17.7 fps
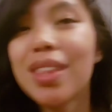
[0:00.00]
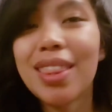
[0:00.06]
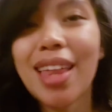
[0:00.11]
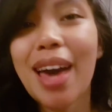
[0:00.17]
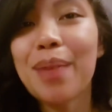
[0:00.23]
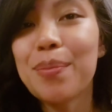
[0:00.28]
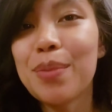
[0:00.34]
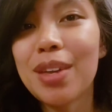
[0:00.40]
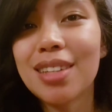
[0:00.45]
With
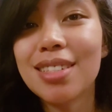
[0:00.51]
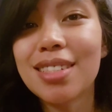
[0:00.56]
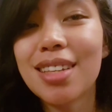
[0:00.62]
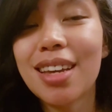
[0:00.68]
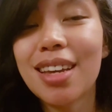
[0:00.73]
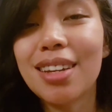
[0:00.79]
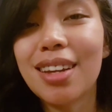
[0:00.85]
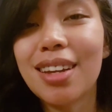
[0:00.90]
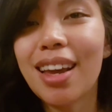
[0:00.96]
that being
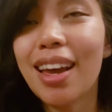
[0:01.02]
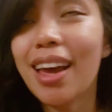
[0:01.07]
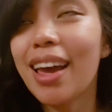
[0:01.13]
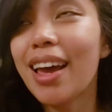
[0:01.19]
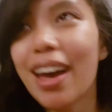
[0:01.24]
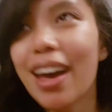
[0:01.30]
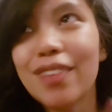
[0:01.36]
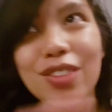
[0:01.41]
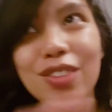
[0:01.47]
said,
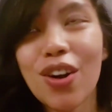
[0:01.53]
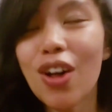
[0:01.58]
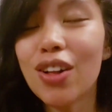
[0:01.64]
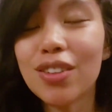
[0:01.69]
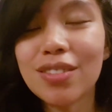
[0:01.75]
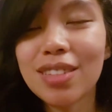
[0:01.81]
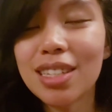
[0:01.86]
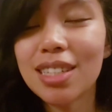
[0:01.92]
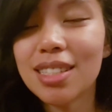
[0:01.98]
after
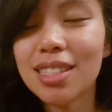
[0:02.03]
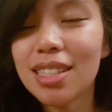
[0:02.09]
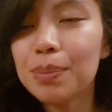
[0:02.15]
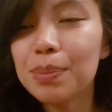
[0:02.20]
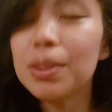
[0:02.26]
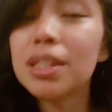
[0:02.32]
all of these,